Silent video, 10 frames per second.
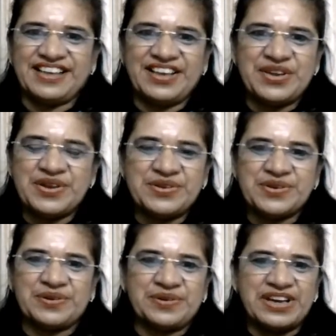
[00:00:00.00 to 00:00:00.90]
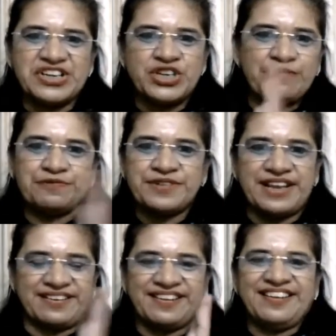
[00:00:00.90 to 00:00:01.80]
you know, shift
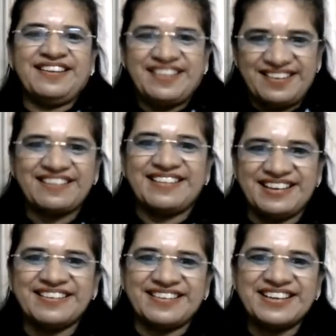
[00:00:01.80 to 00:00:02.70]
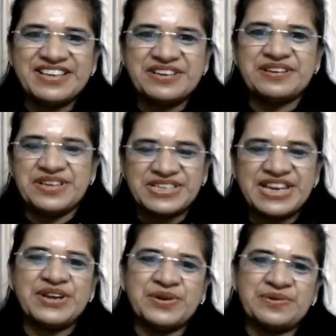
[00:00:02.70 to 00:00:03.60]
in uh, the
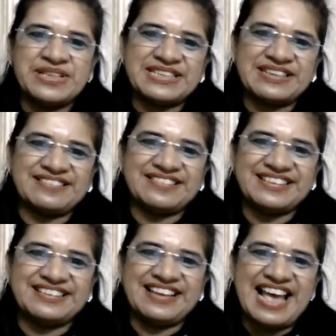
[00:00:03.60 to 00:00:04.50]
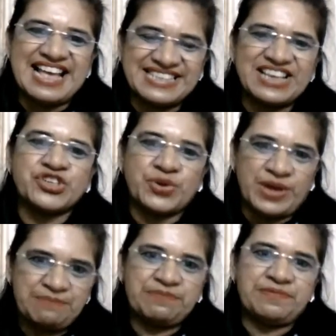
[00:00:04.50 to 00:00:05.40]
schedules uh, as such to
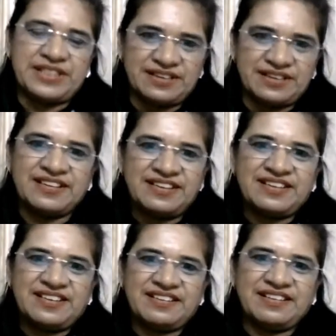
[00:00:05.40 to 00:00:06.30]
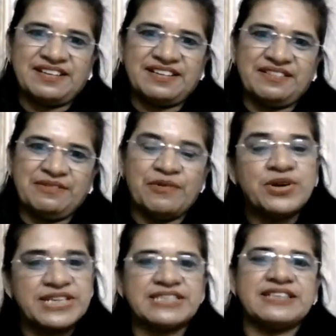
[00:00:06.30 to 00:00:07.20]
keep with the uh, what
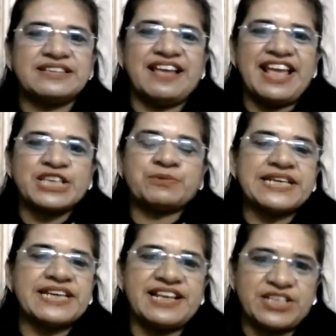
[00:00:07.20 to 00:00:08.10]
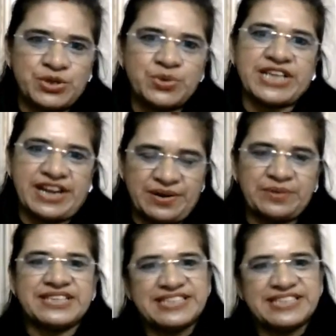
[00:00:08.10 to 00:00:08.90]
is expected as do's and don'ts.